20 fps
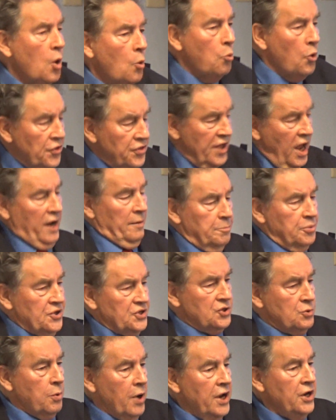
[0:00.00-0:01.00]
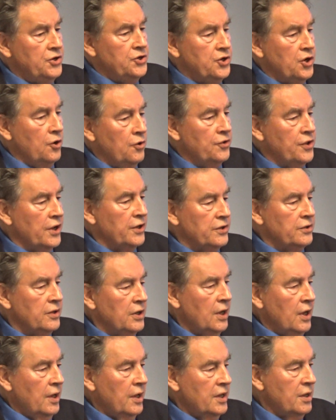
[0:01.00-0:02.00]
Would that persuade you that
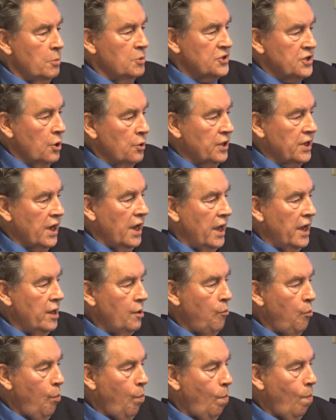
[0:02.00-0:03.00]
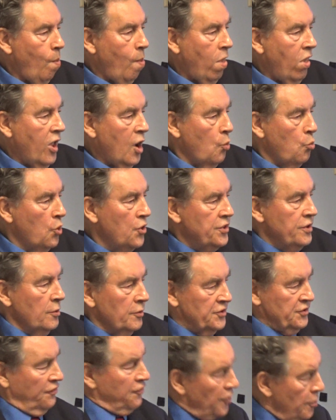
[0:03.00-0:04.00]
it was okay?
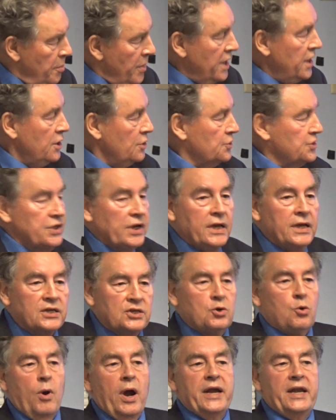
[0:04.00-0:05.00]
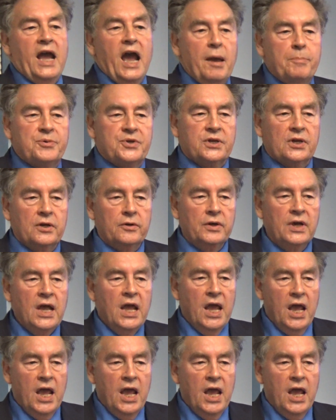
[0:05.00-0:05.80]
For me, you see, it's quite absolute.